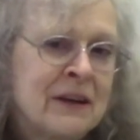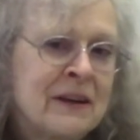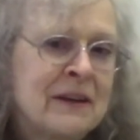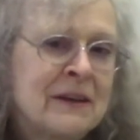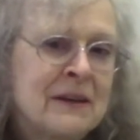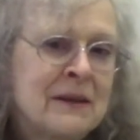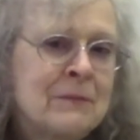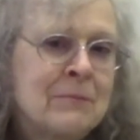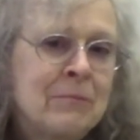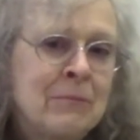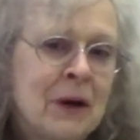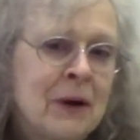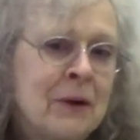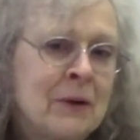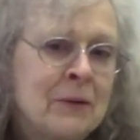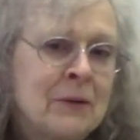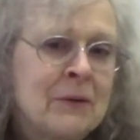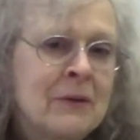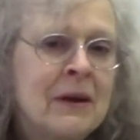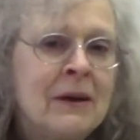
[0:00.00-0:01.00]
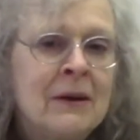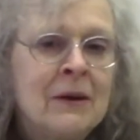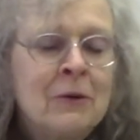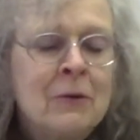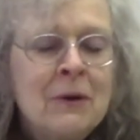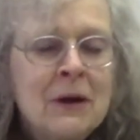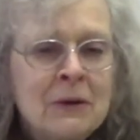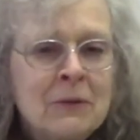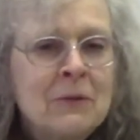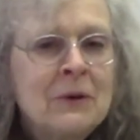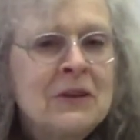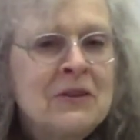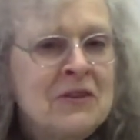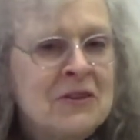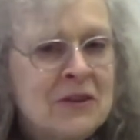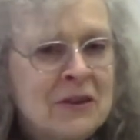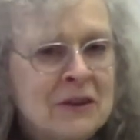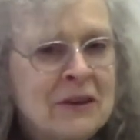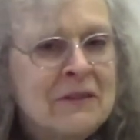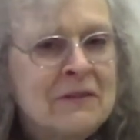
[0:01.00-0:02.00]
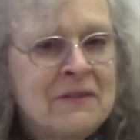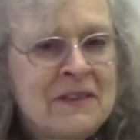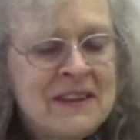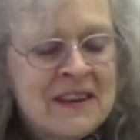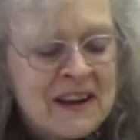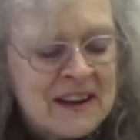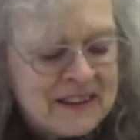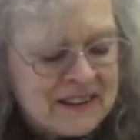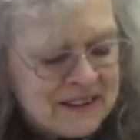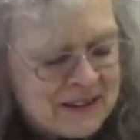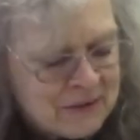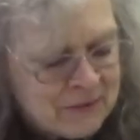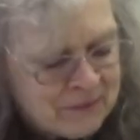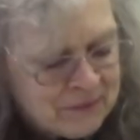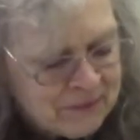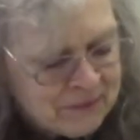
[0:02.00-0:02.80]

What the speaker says: of the boat? What would you have done?